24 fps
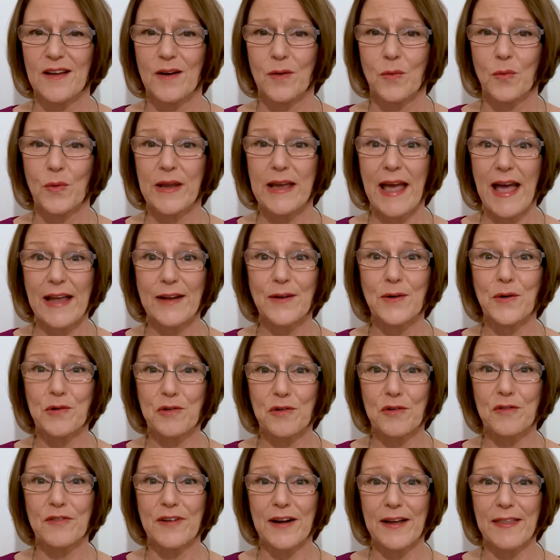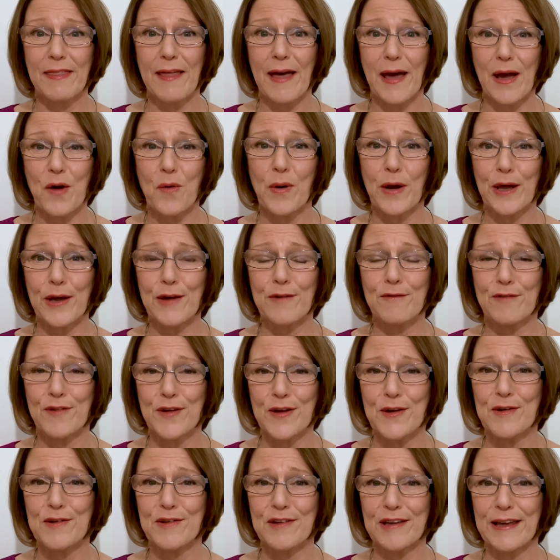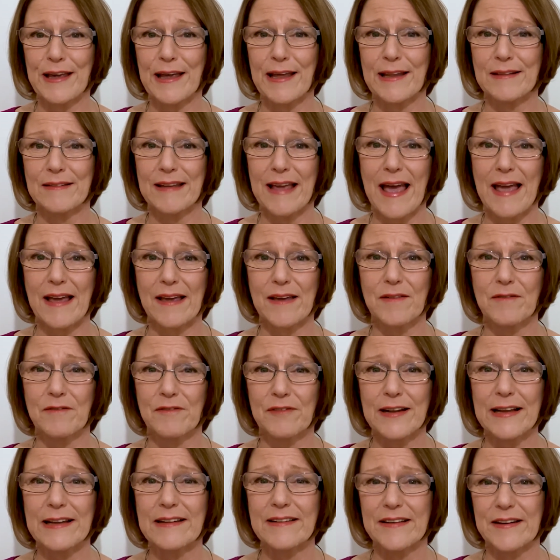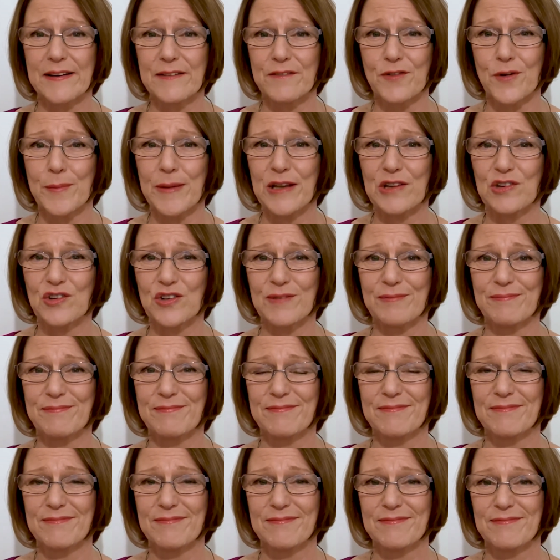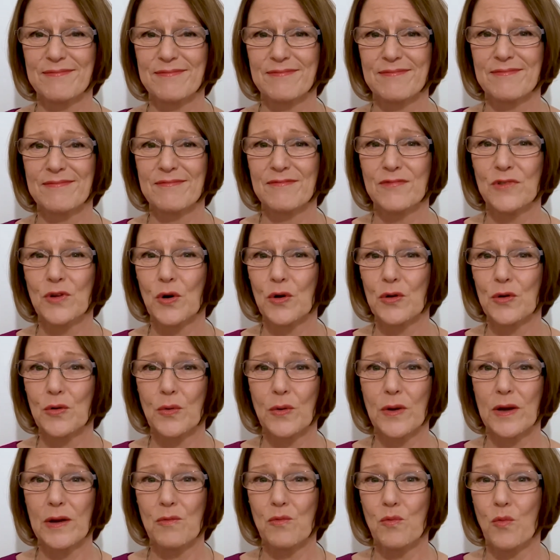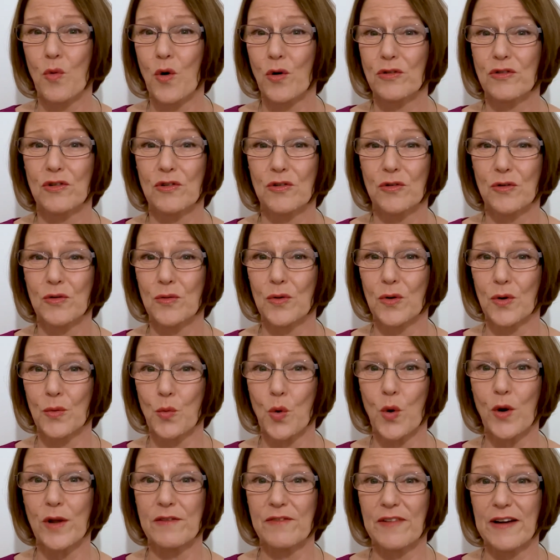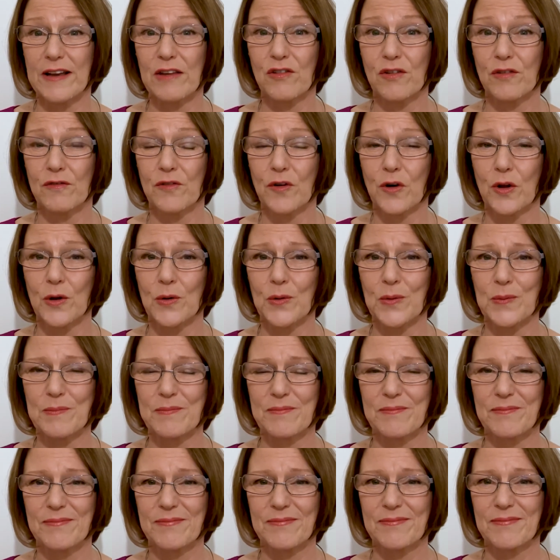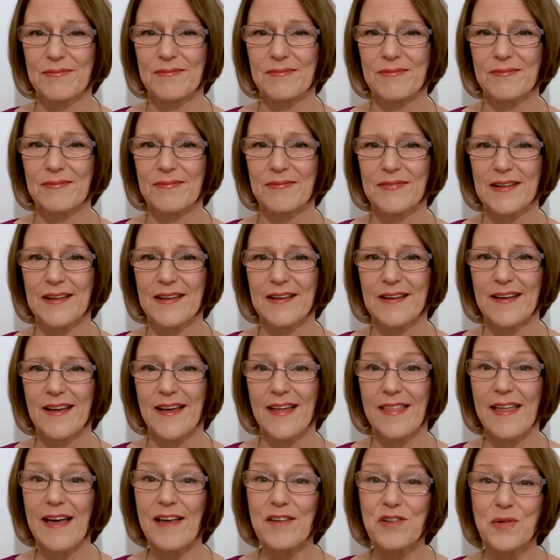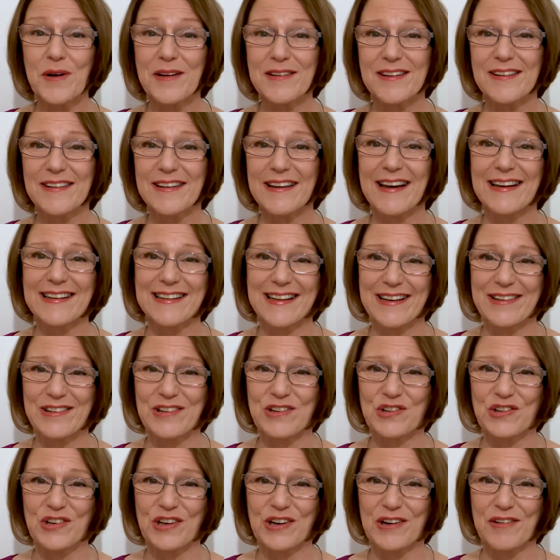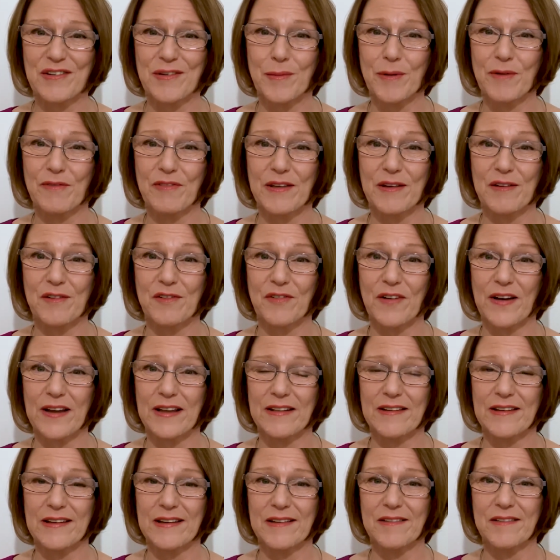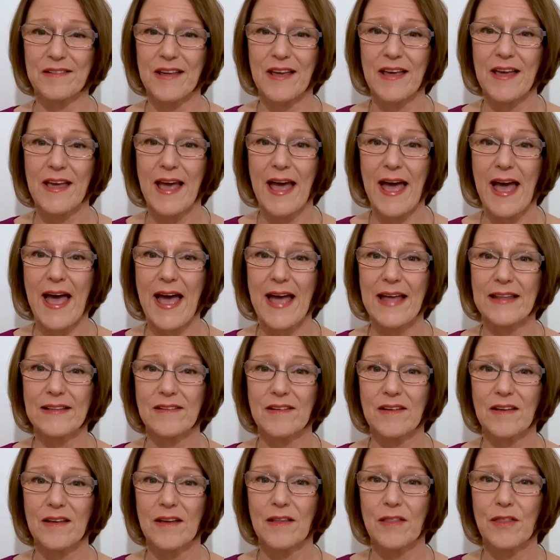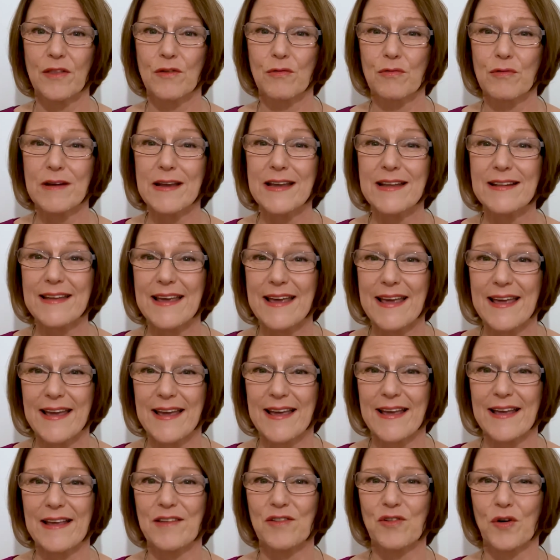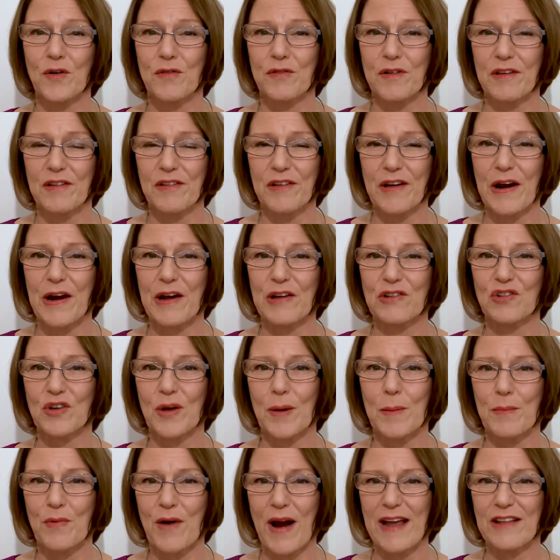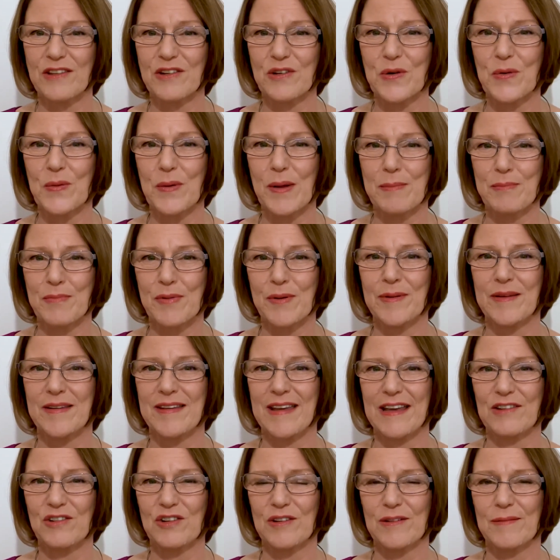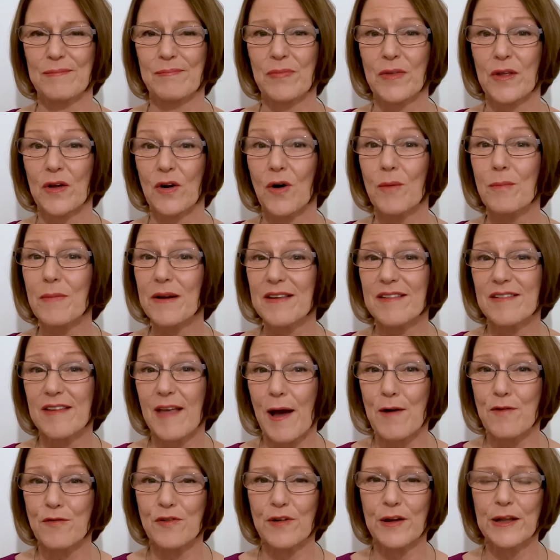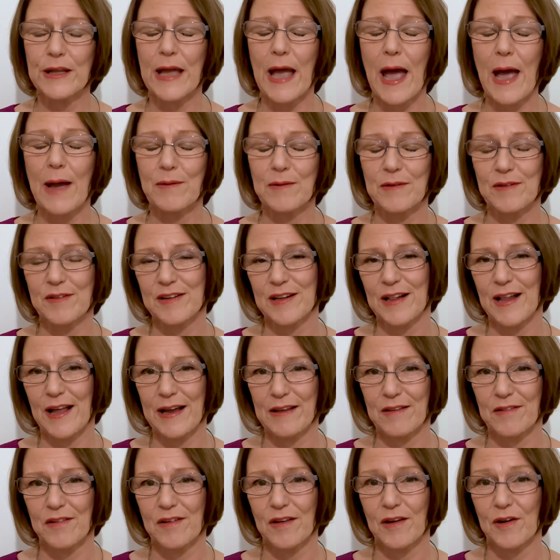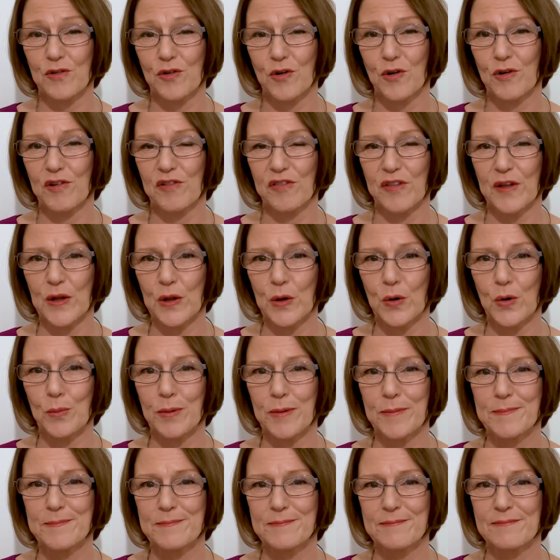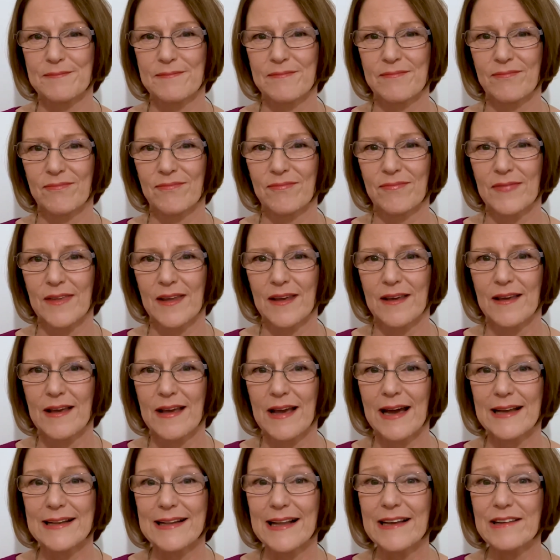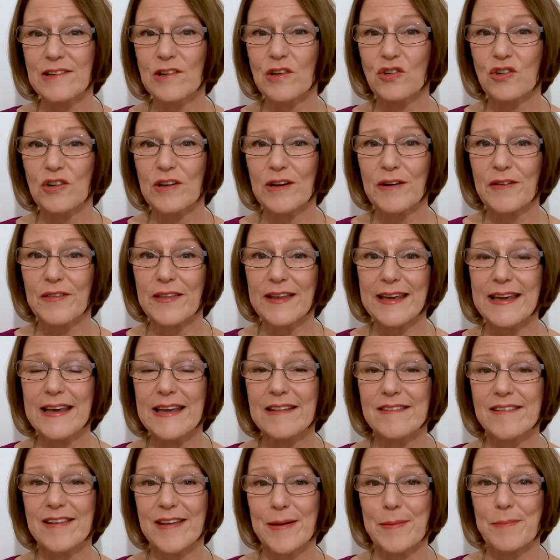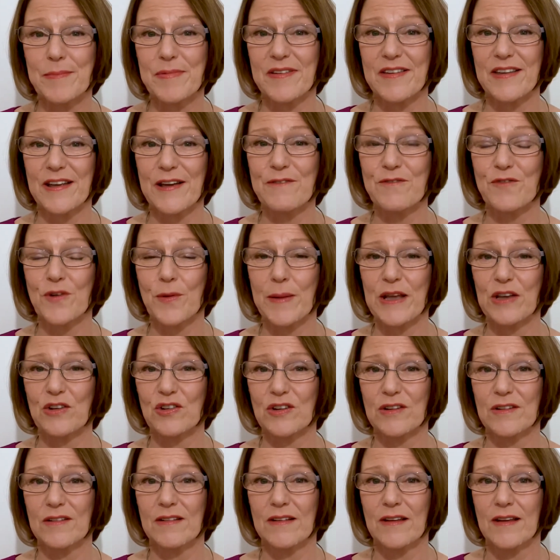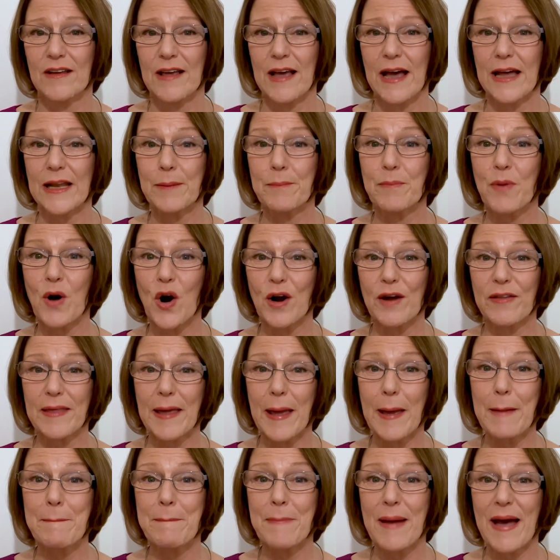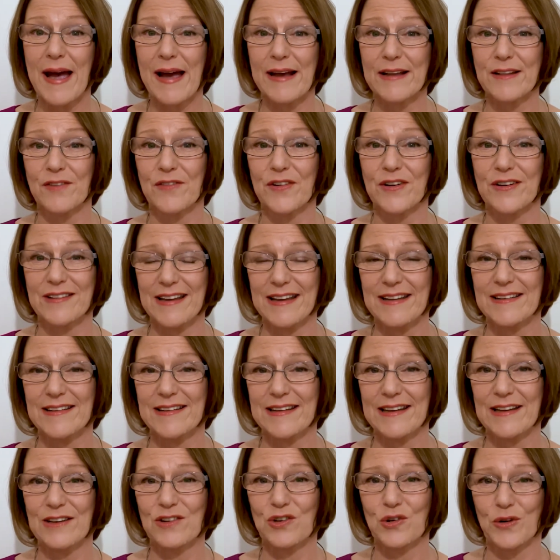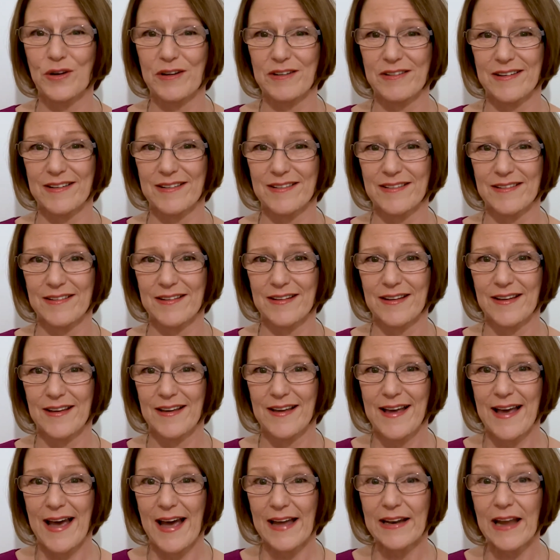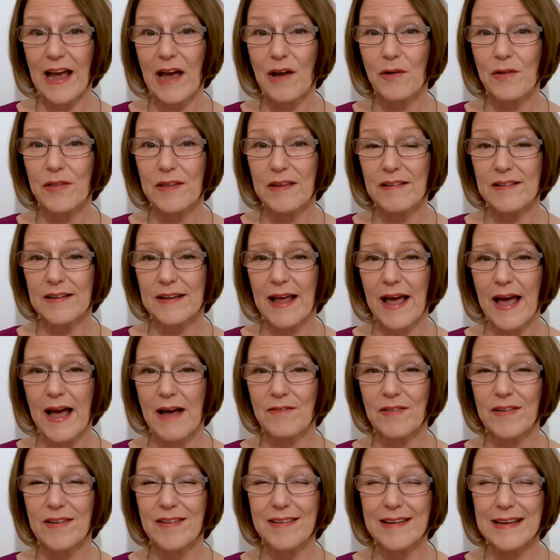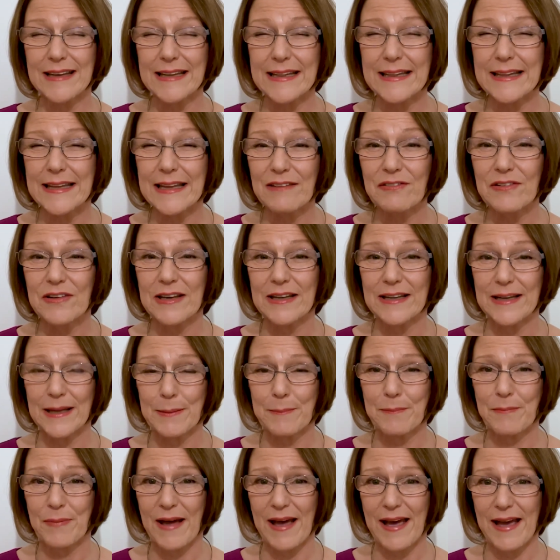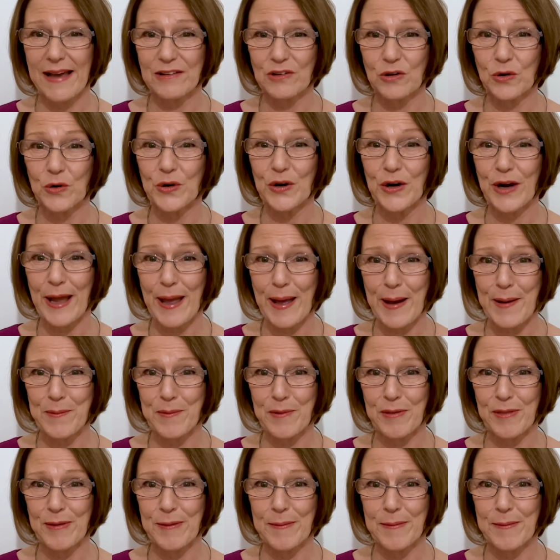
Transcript: We can also find that quite confusing and get conflicting information, not knowing what to do or what advice to follow. That's why today I'd like to share some of these findings and 3 decades of research and practical implementation on myself and countless clients across the globe. I'd like to share the key tips, information, and impart the impact of our day-to-day choices and how these can have a significant impact on our health